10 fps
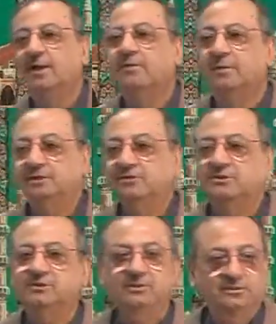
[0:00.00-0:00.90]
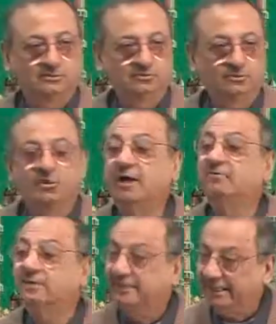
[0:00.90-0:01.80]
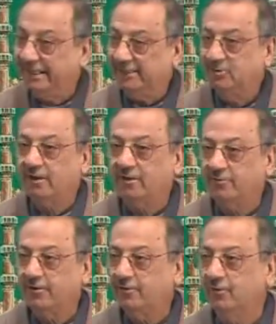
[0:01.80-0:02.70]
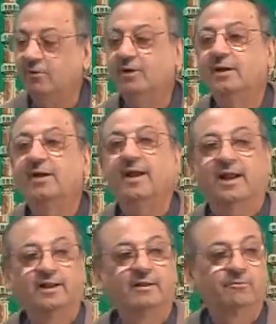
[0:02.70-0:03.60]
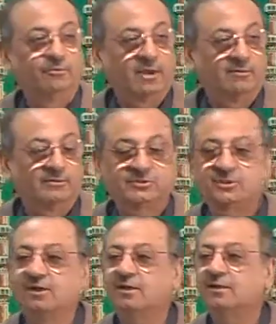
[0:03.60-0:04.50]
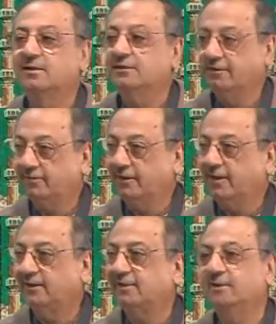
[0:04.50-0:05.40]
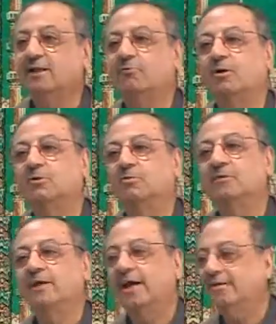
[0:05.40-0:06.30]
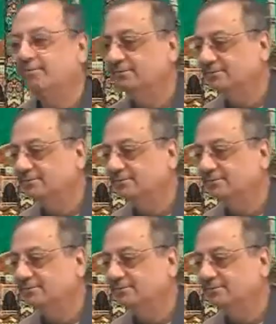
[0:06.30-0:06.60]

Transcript: Brothers and sisters, you have the key to refer to. And if you have still difficulty, then what do we have?